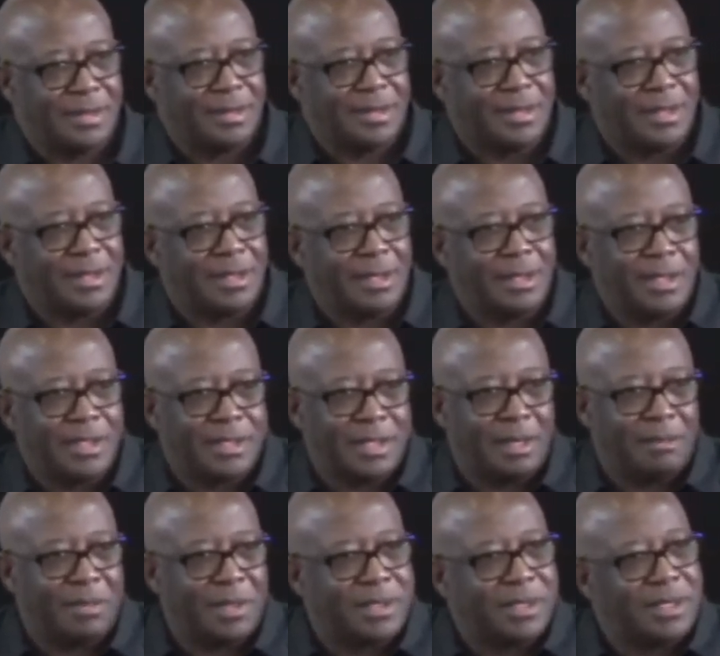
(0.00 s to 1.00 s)
And the Lord
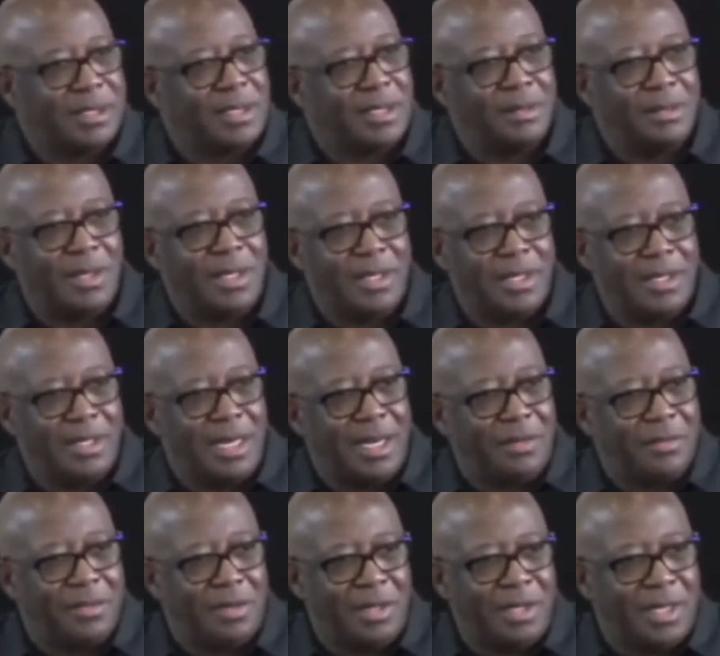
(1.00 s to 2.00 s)
said, But you know what? You're
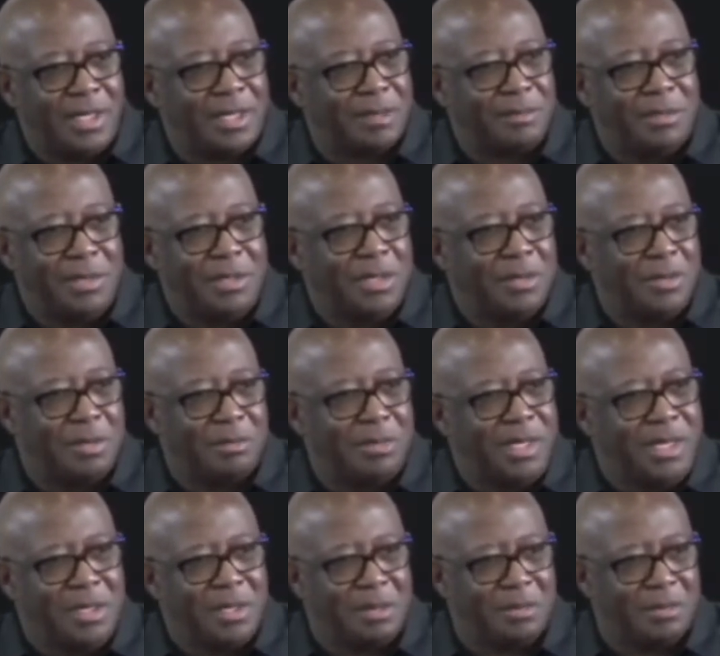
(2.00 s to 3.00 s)
not really in communion with
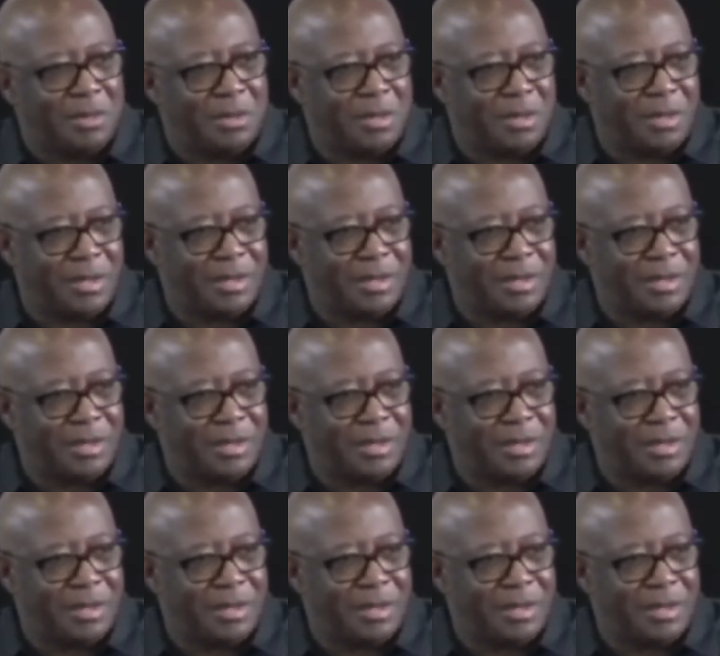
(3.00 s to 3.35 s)
me no more.